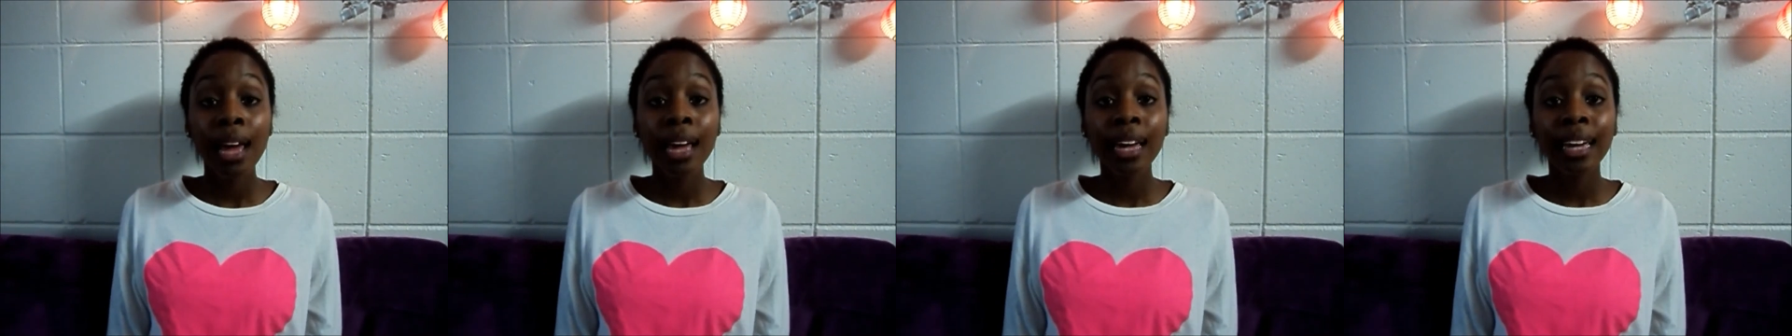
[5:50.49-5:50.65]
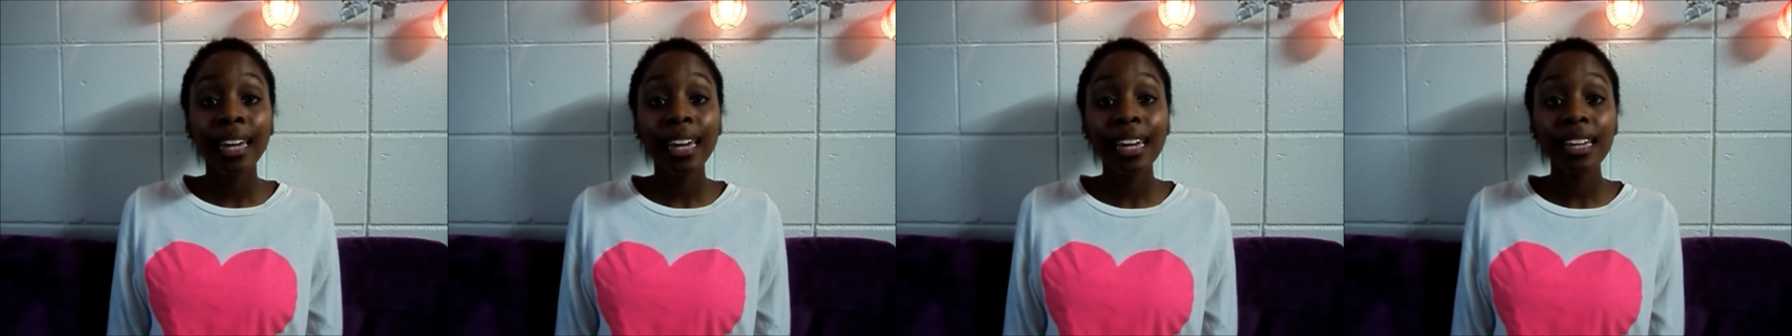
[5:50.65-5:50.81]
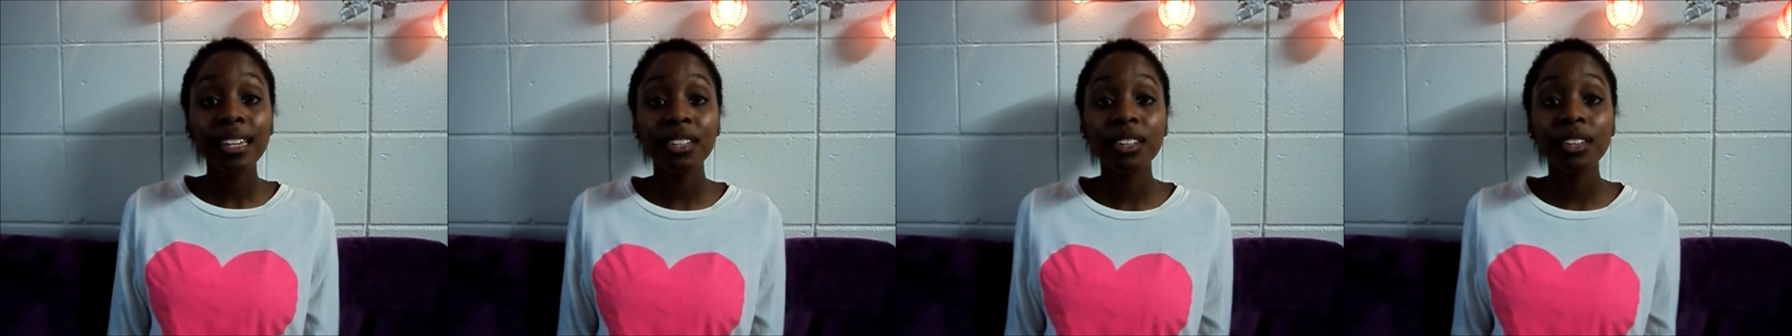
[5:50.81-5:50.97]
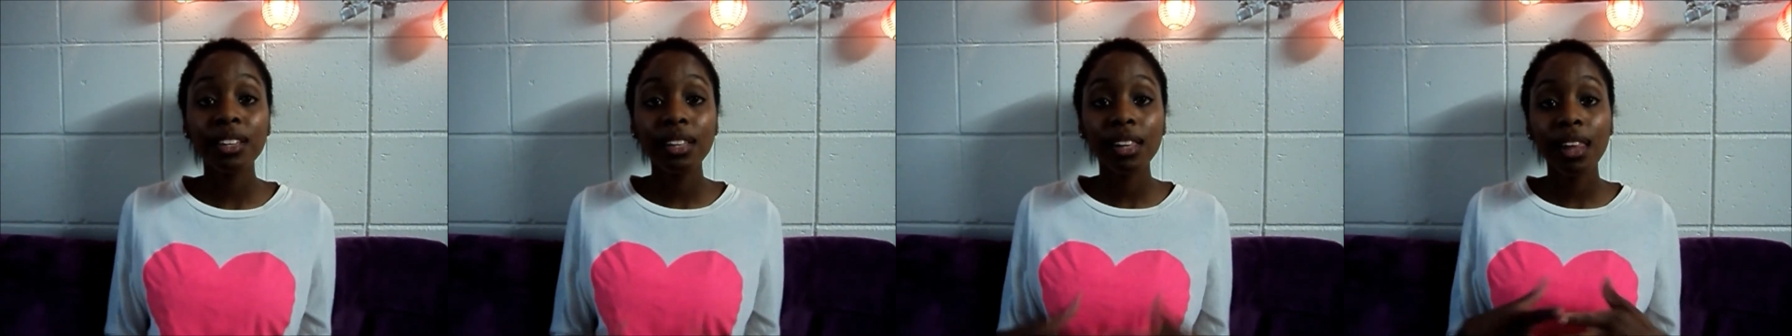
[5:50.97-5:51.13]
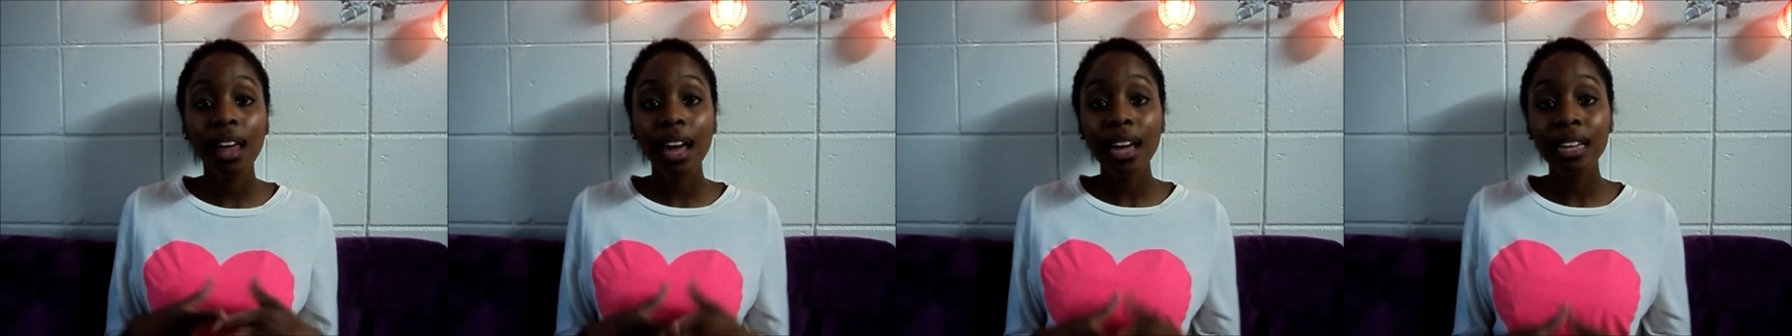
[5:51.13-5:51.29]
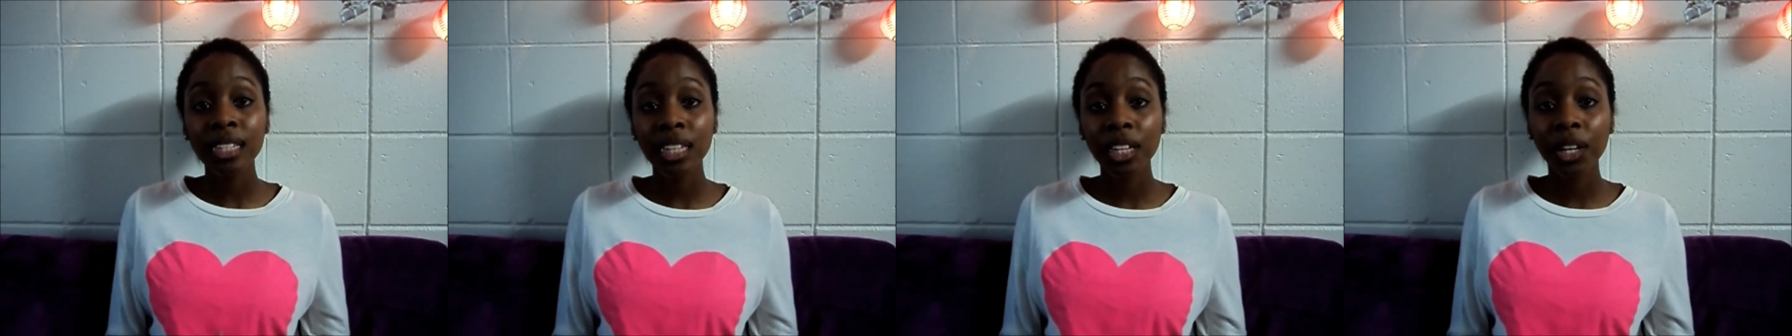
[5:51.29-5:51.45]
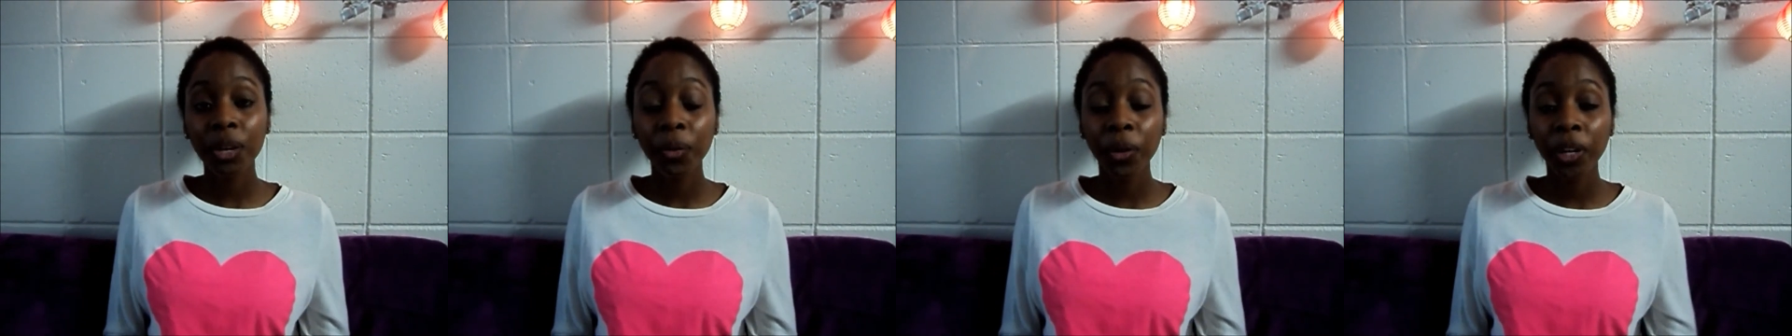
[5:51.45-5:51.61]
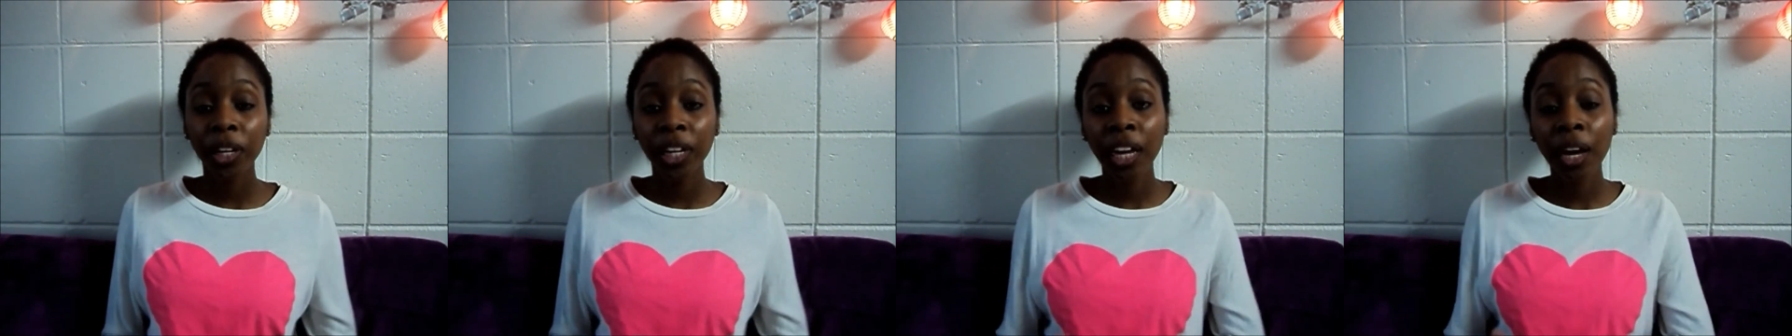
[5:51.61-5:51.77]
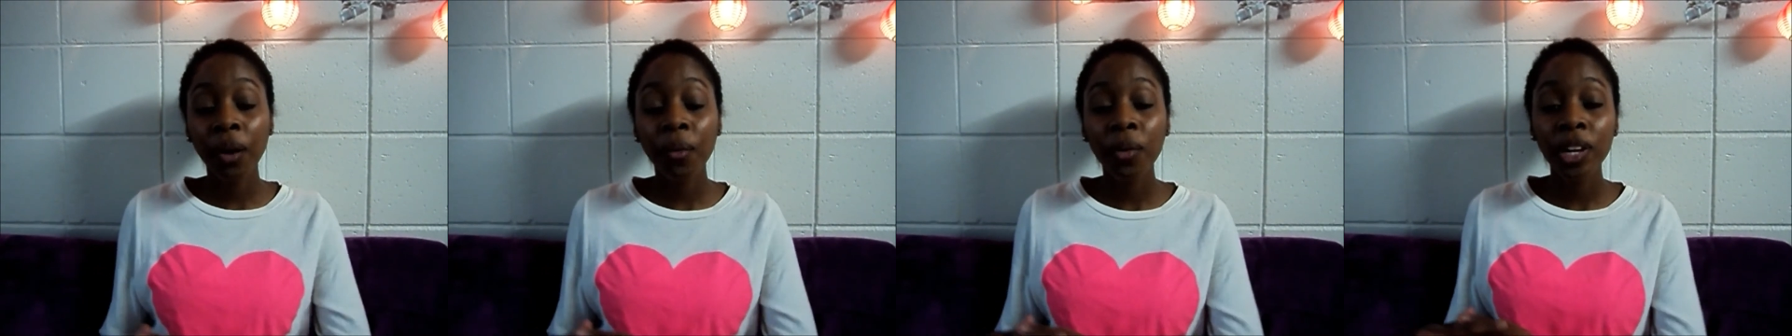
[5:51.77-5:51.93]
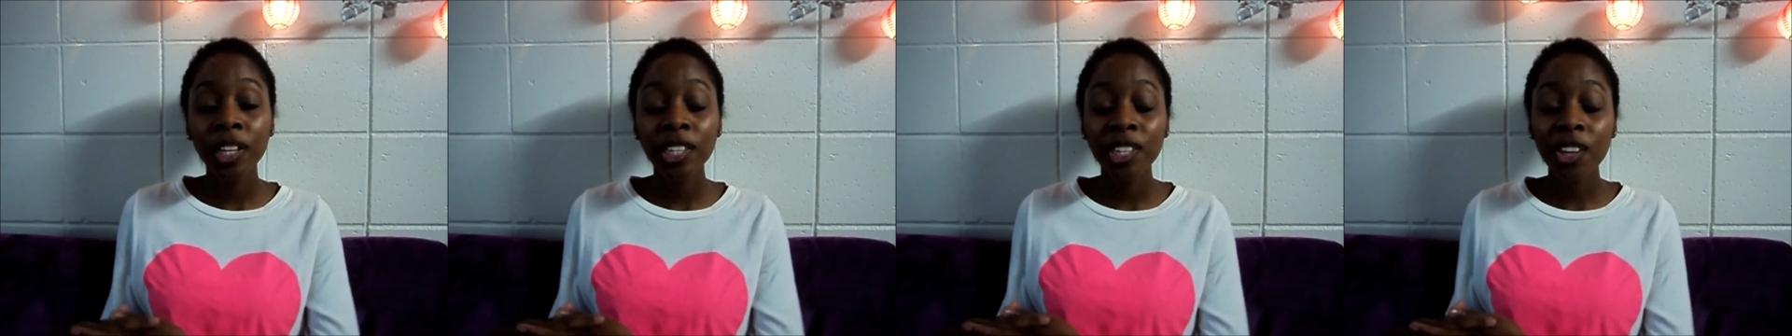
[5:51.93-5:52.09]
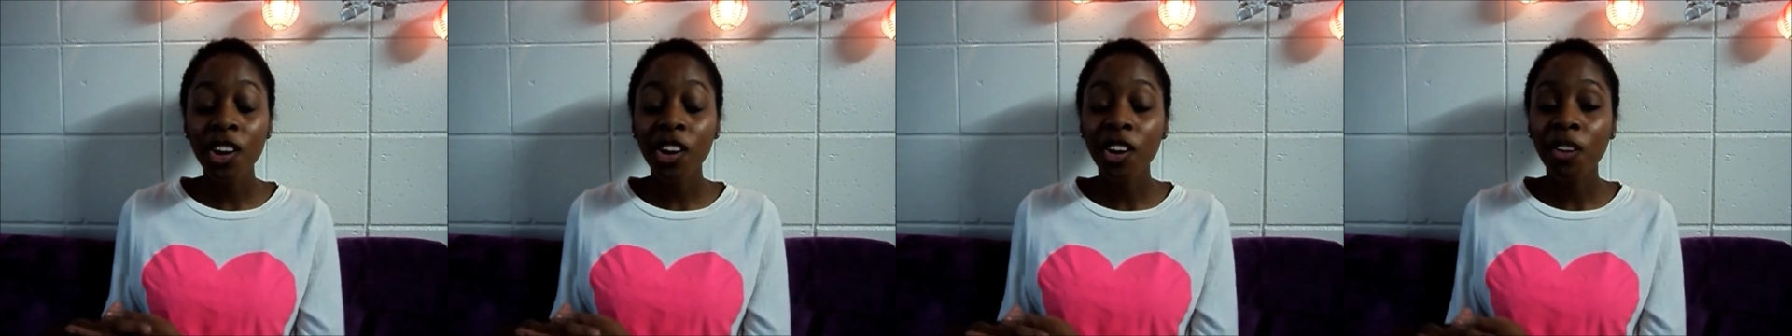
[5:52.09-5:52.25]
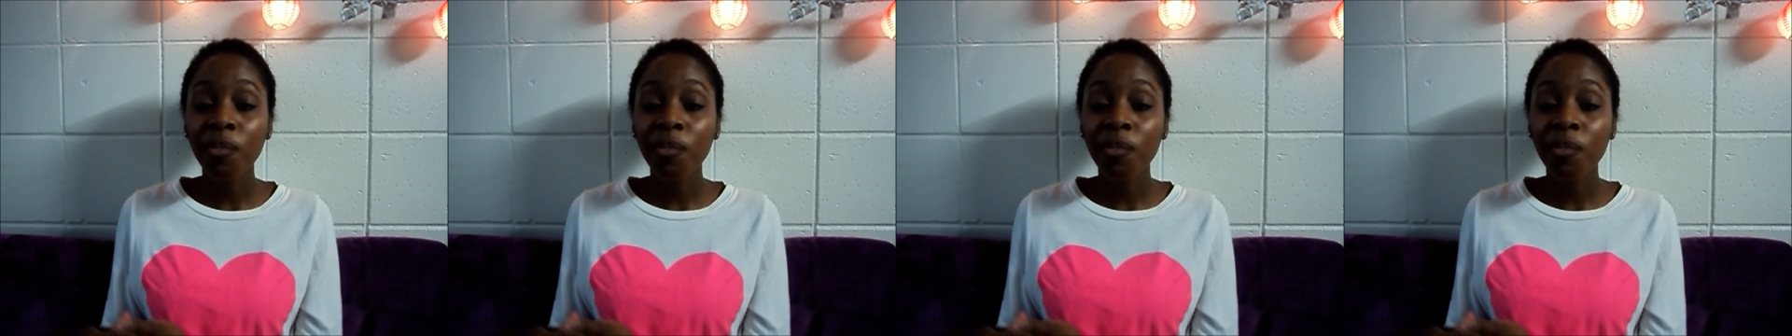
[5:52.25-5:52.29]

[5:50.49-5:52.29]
Okay, so the last ingredient I want to talk